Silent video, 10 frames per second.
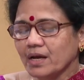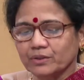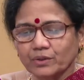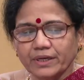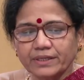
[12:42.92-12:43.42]

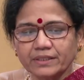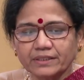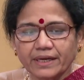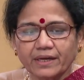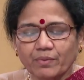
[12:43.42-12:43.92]
so let us
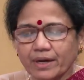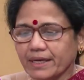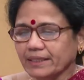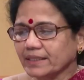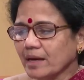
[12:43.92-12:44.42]
take one
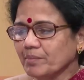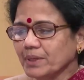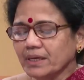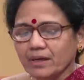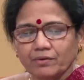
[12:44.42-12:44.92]

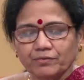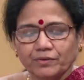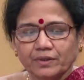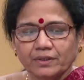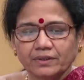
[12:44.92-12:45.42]
example of
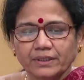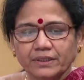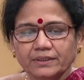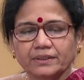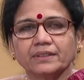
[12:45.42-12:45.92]
uh, there
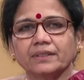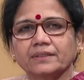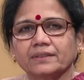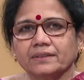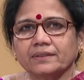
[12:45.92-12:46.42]
is there
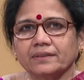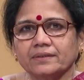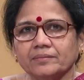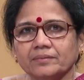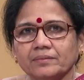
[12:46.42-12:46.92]
is
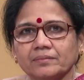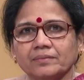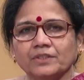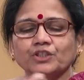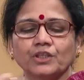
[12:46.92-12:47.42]
uh,
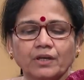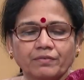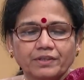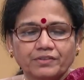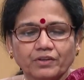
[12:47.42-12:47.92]
teaching
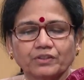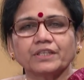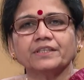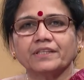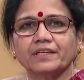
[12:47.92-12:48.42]
of lit
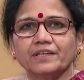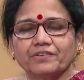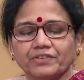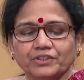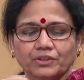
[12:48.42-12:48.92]
authentic
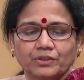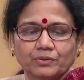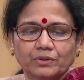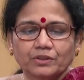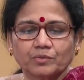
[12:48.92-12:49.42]
literature
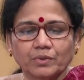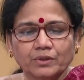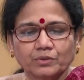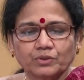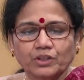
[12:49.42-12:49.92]
to this
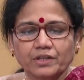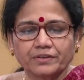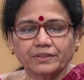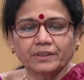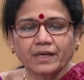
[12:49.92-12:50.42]
uh, to
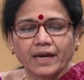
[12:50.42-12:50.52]
children